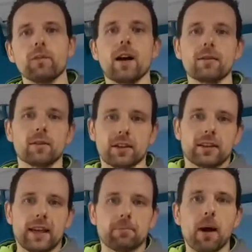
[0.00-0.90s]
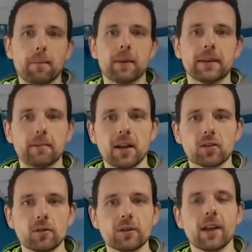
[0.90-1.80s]
as I say, pump in the
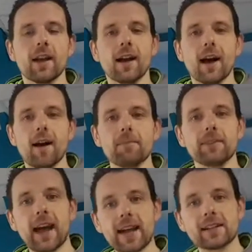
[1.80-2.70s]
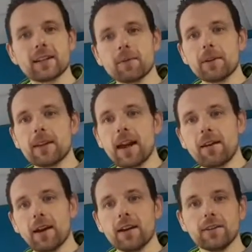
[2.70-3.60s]
muscles. That is going to be the
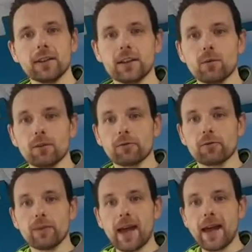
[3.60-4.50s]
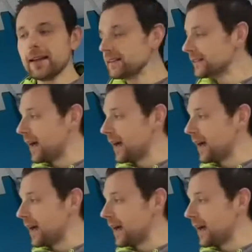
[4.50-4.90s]
area that you're going to work from there.